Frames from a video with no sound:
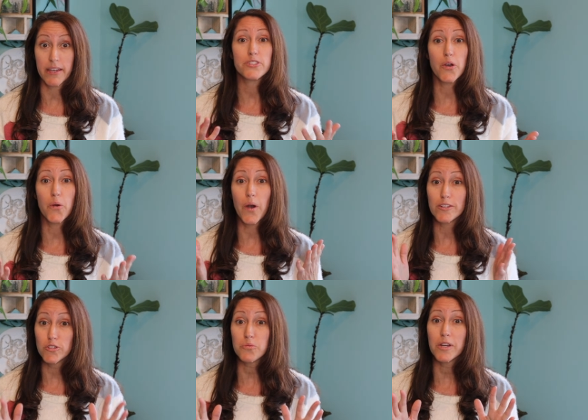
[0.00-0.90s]
So I
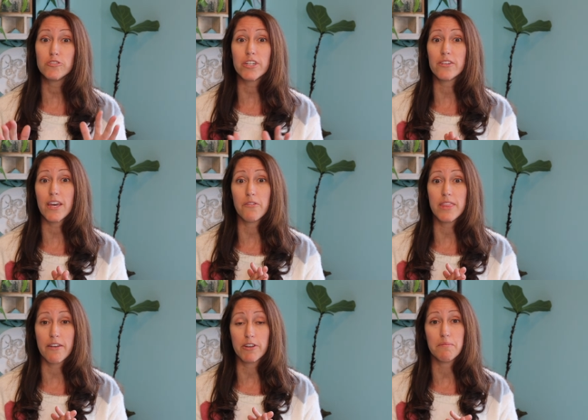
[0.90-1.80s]
just want to share that
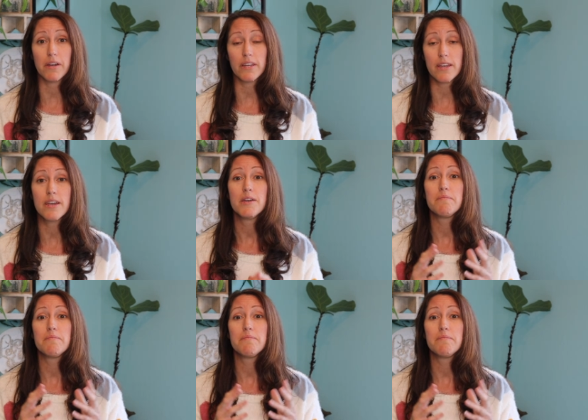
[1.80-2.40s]
with everybody